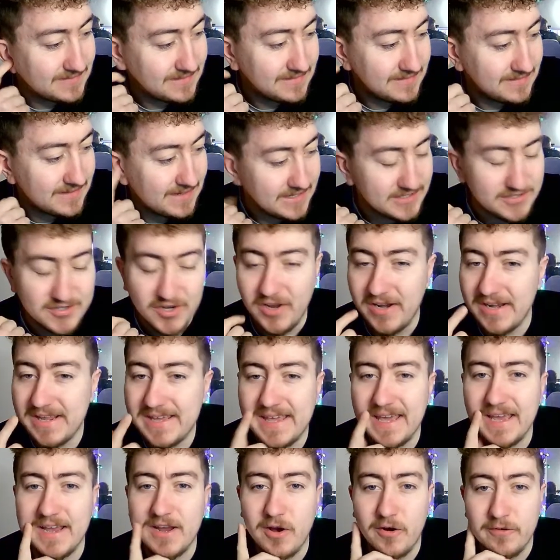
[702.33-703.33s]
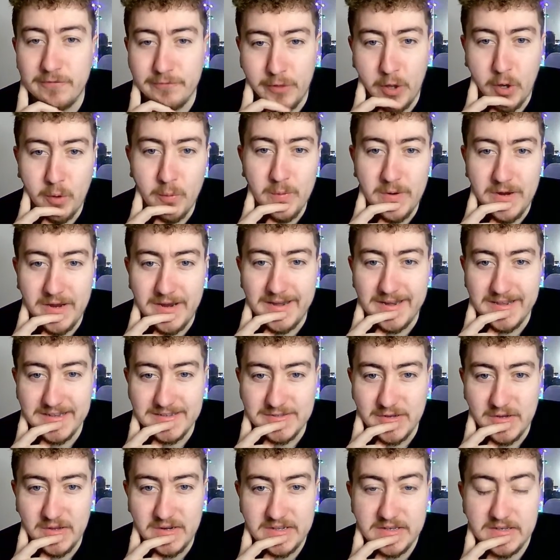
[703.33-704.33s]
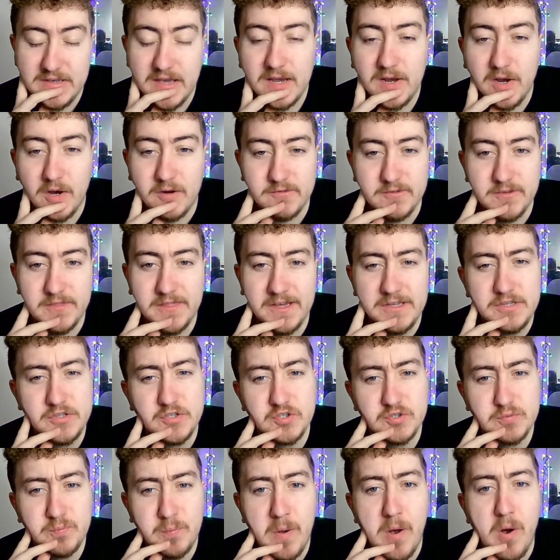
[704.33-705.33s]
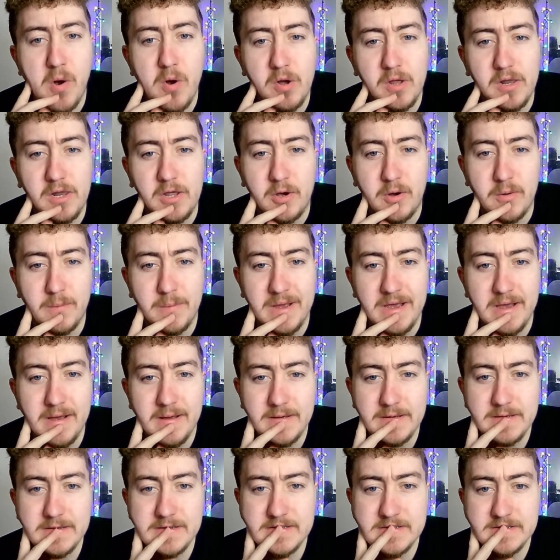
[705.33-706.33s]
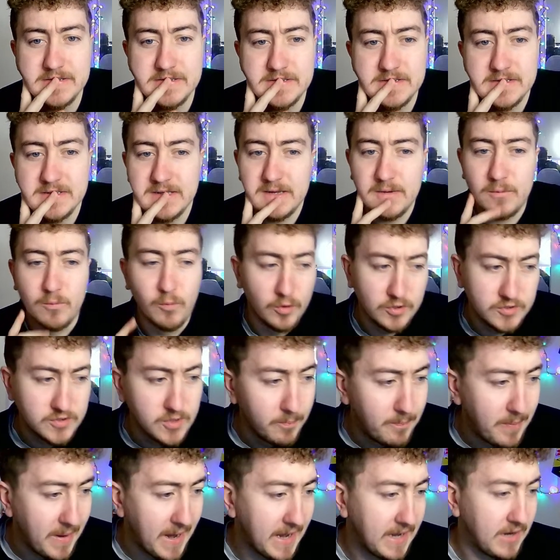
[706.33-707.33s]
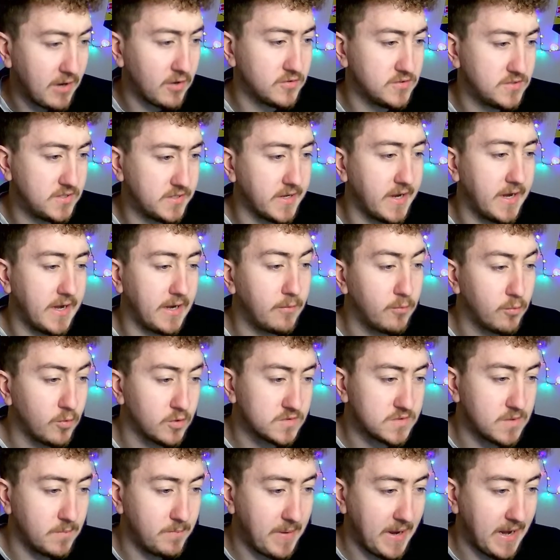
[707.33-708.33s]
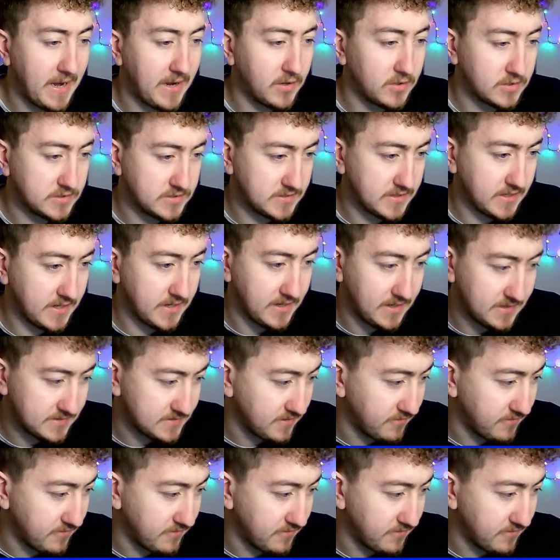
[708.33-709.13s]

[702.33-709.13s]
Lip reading: It's early kickoff, though. It is early kickoff, and that does pong a little bit. What's the betting odds saying? Let's have